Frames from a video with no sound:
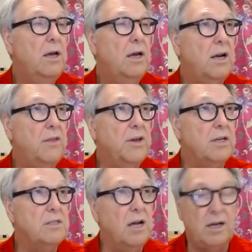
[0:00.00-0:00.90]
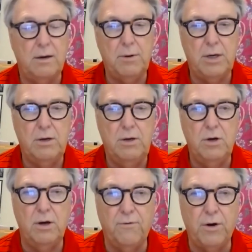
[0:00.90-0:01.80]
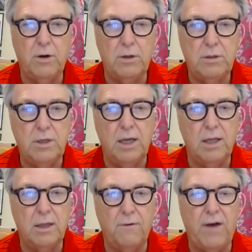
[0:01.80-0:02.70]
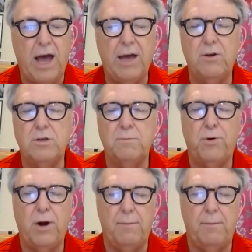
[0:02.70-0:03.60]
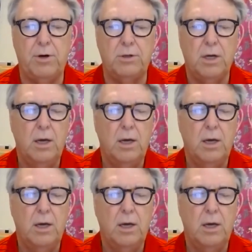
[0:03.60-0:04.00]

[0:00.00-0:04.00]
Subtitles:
and I think it's not going to be too difficult to get the values and parameters